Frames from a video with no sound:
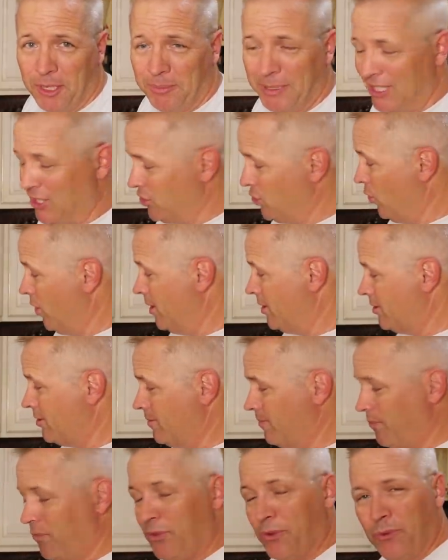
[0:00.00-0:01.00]
up that
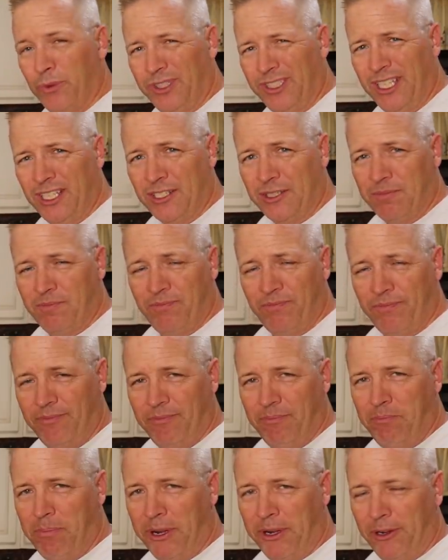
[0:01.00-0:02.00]
sauce with this
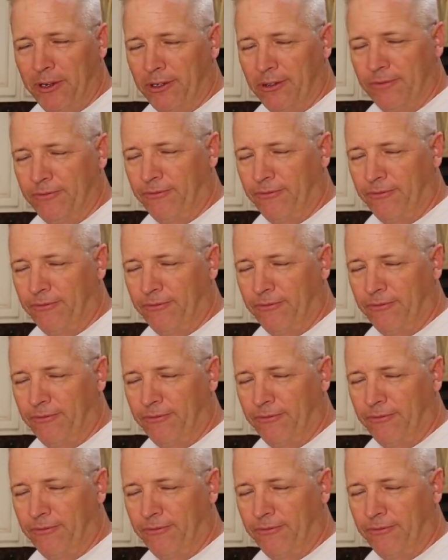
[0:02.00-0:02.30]
butter